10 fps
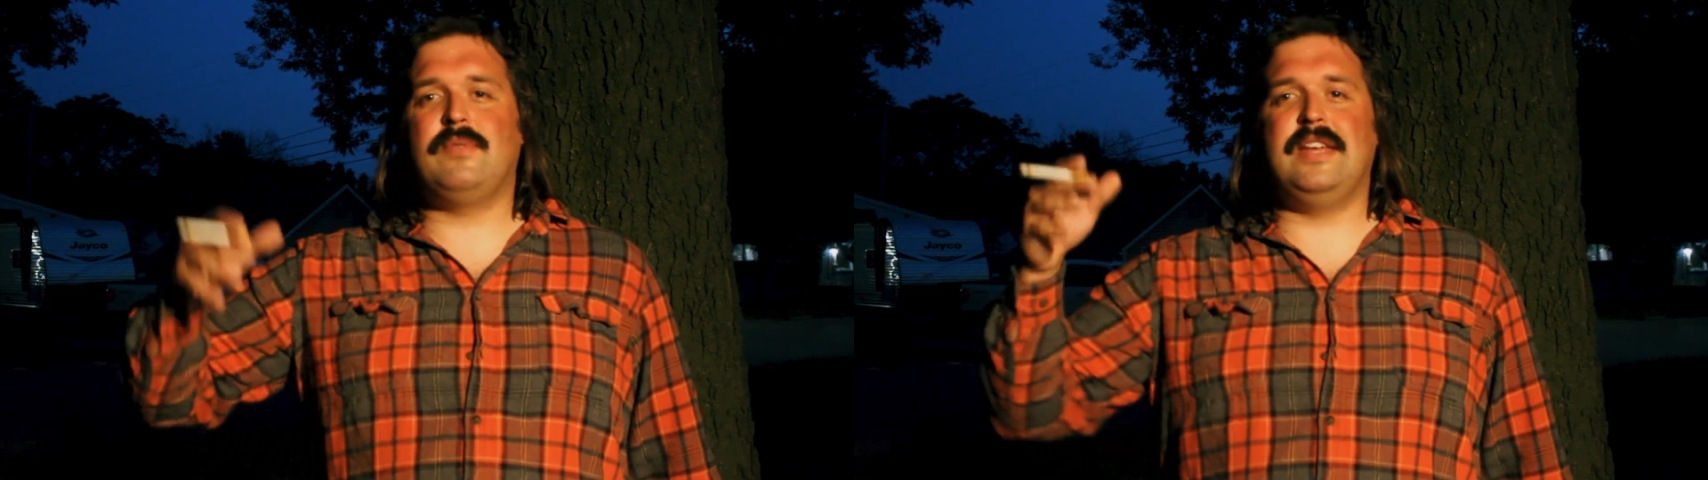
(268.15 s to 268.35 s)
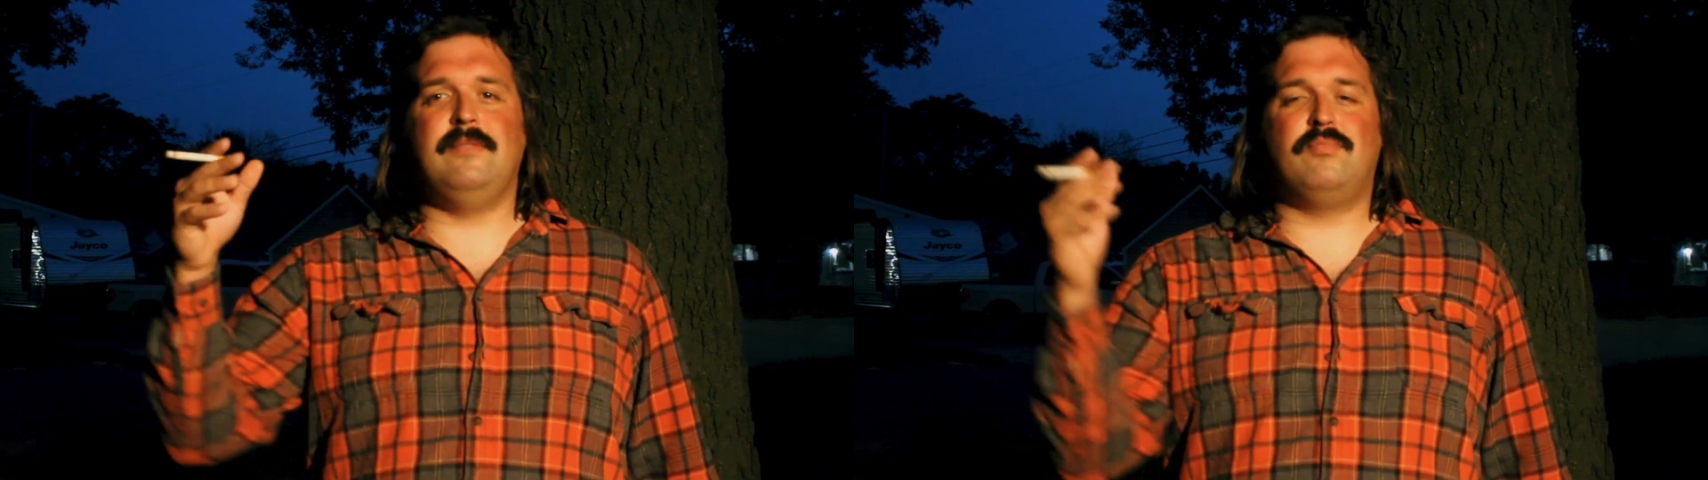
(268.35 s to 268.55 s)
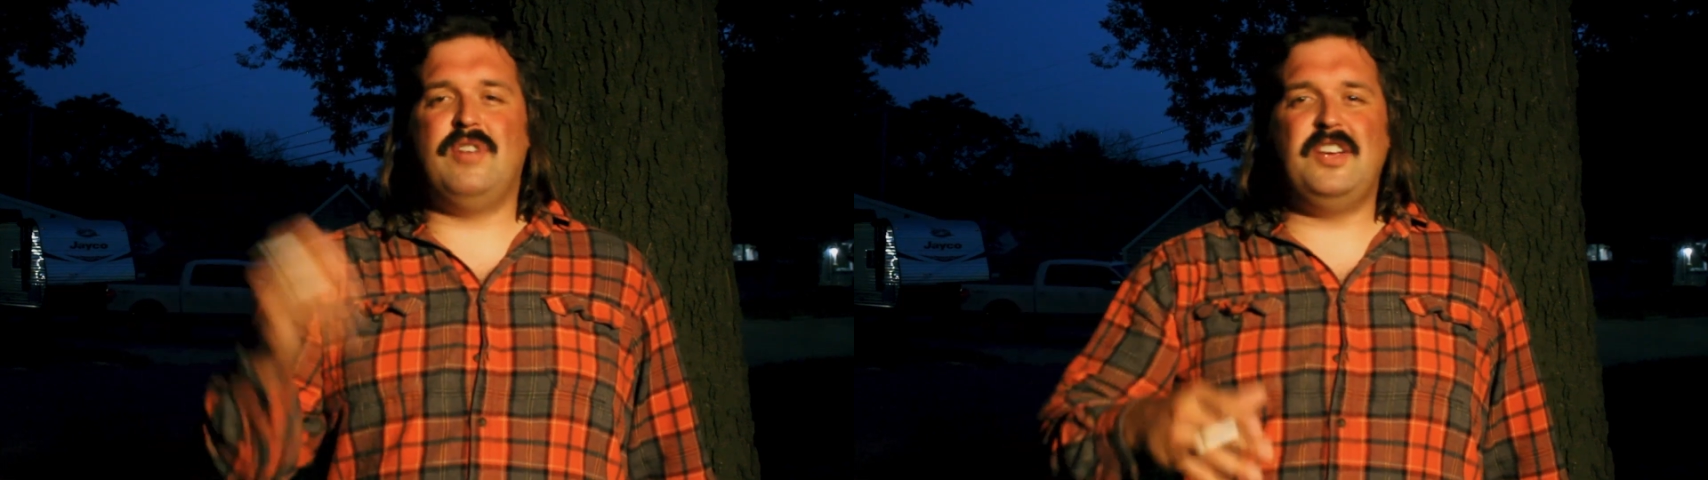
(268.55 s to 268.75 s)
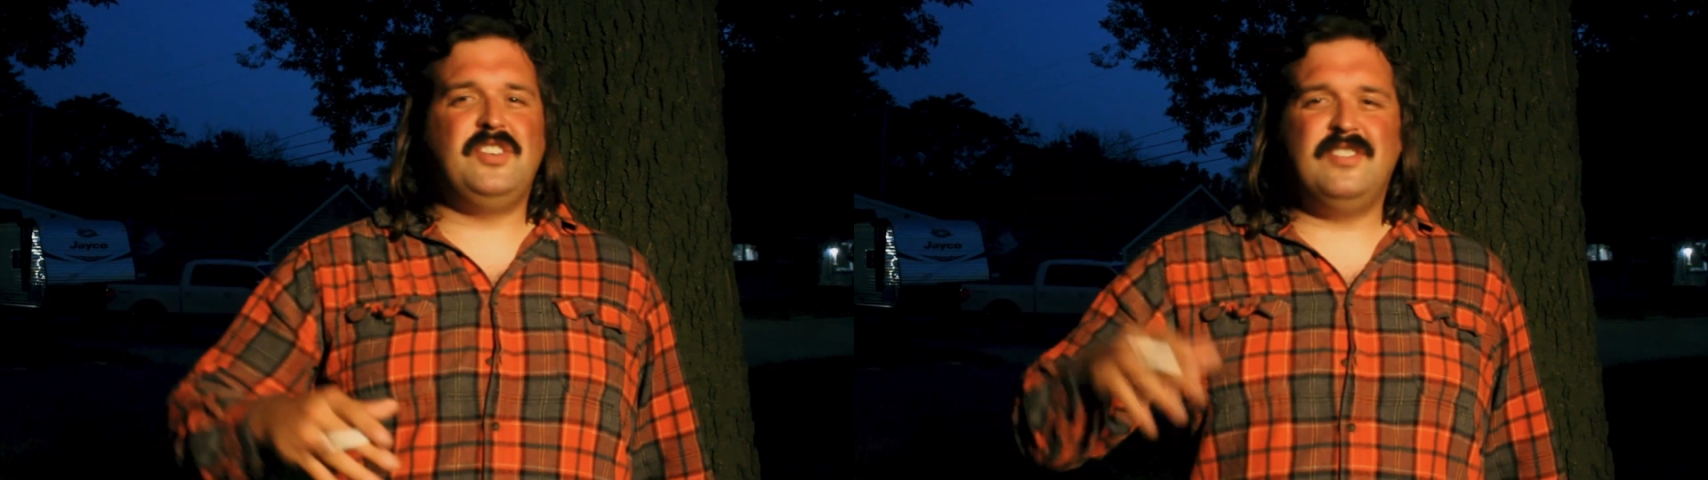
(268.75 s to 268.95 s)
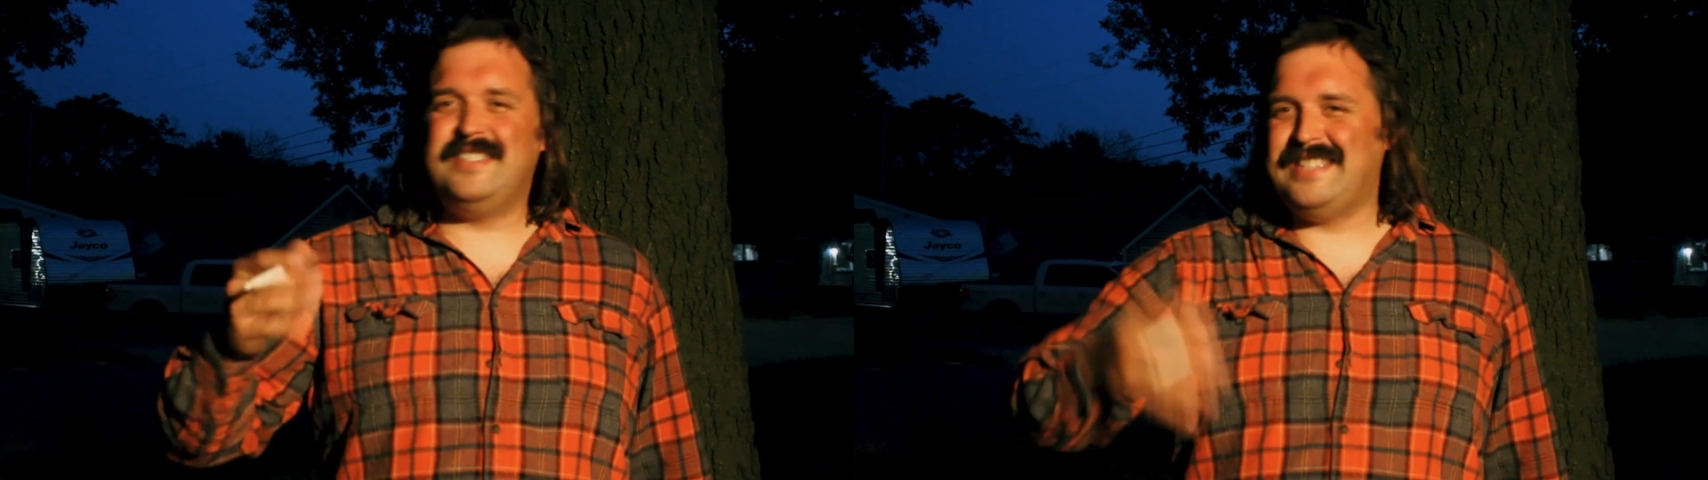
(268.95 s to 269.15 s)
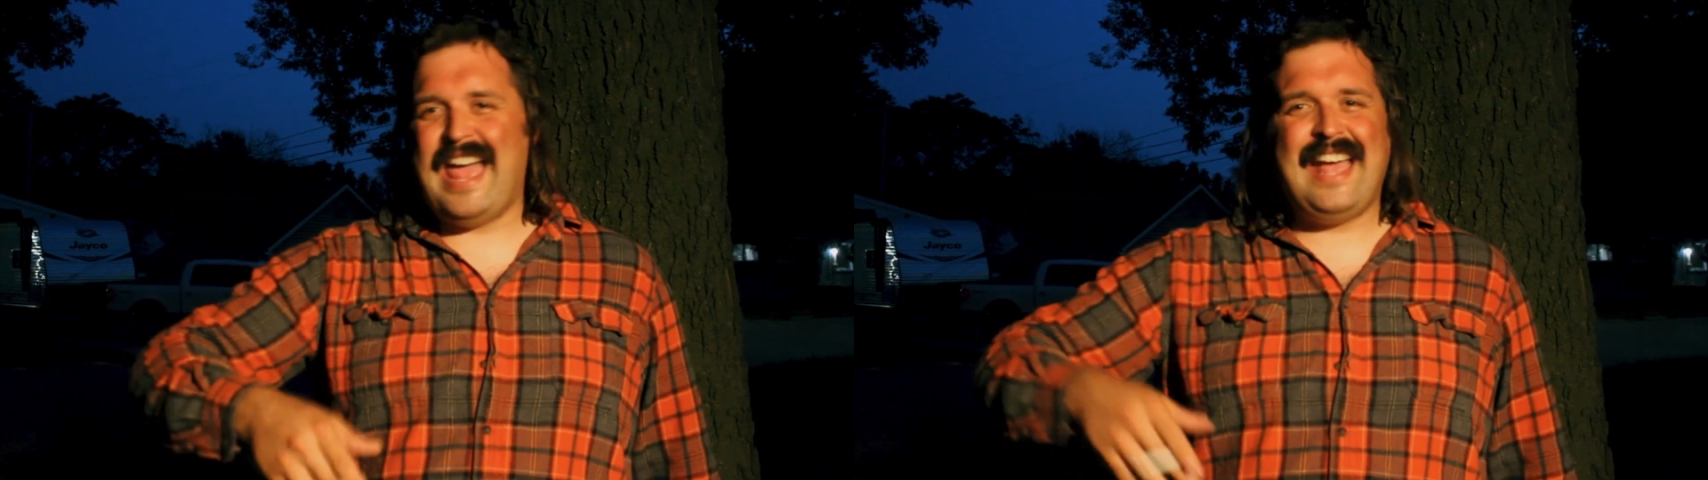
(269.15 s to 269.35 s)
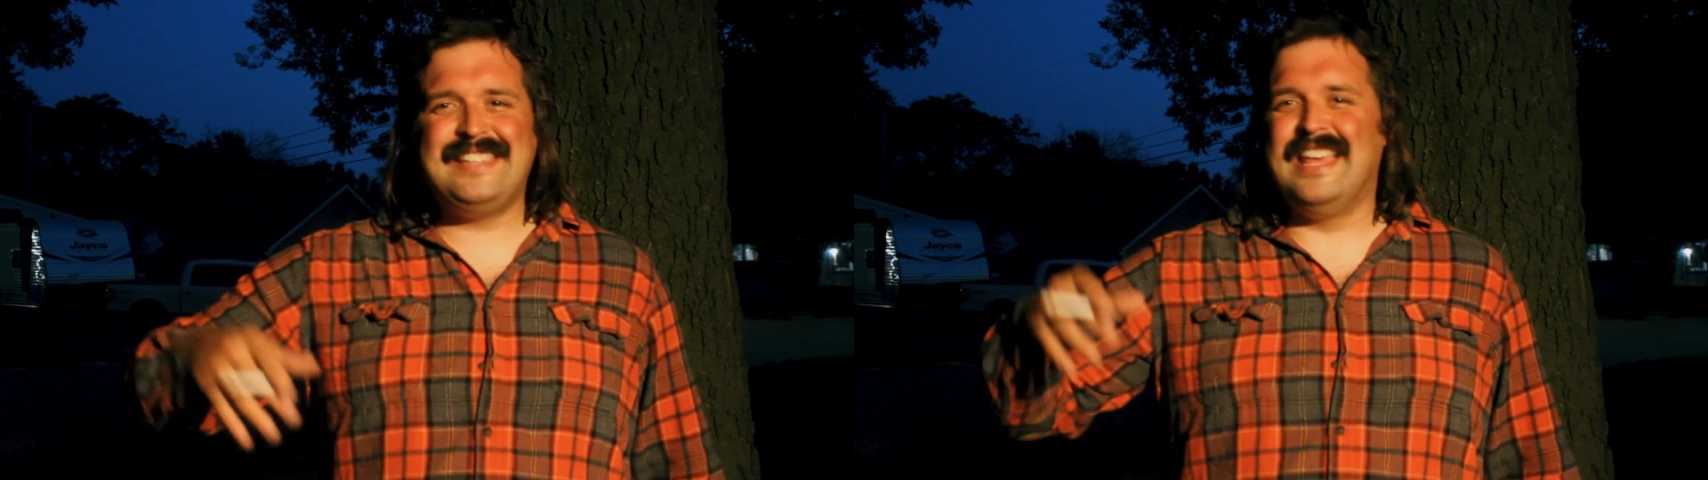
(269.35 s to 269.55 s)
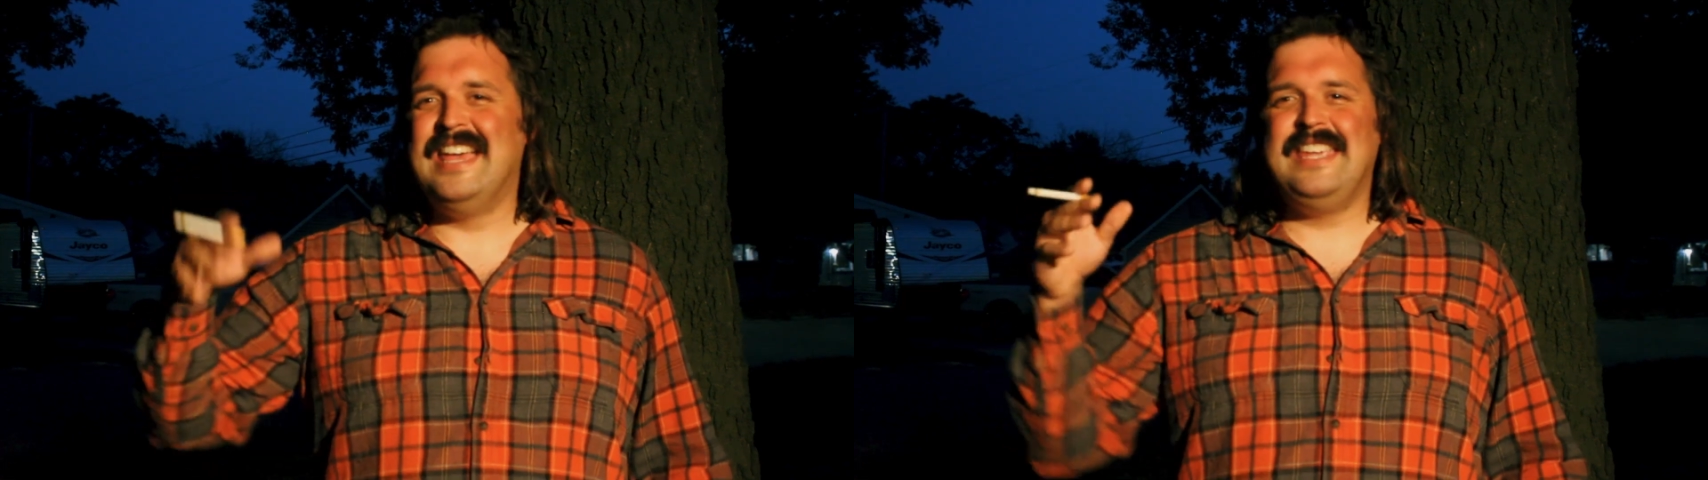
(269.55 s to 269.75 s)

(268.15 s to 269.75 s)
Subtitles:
getting pressure, sacks.